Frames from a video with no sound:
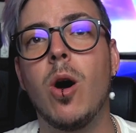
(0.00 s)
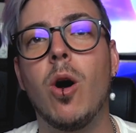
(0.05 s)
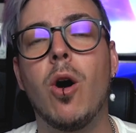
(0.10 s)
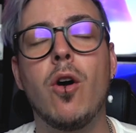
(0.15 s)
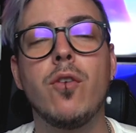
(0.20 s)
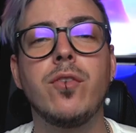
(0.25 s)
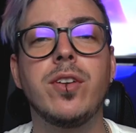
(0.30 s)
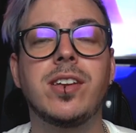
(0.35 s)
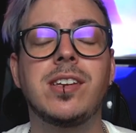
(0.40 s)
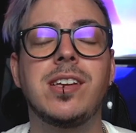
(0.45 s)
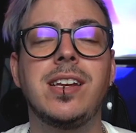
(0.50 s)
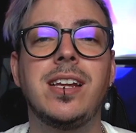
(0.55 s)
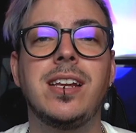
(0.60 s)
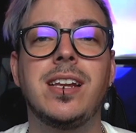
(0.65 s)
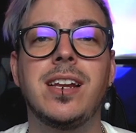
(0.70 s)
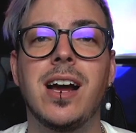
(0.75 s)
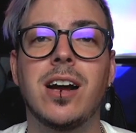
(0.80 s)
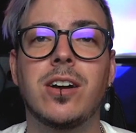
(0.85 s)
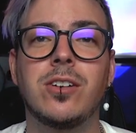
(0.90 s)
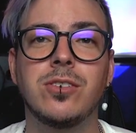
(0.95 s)
Obviously,
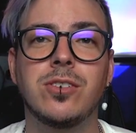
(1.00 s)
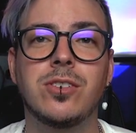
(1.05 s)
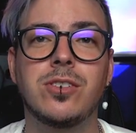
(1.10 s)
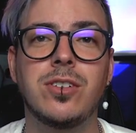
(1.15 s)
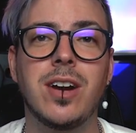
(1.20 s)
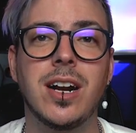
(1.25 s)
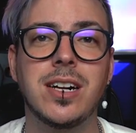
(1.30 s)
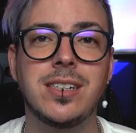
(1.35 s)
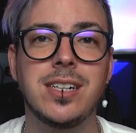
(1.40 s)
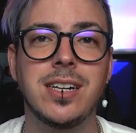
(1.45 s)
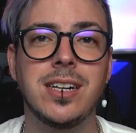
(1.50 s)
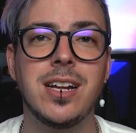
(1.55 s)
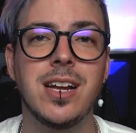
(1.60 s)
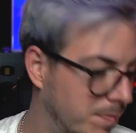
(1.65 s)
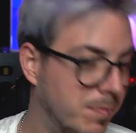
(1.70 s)
they are constructed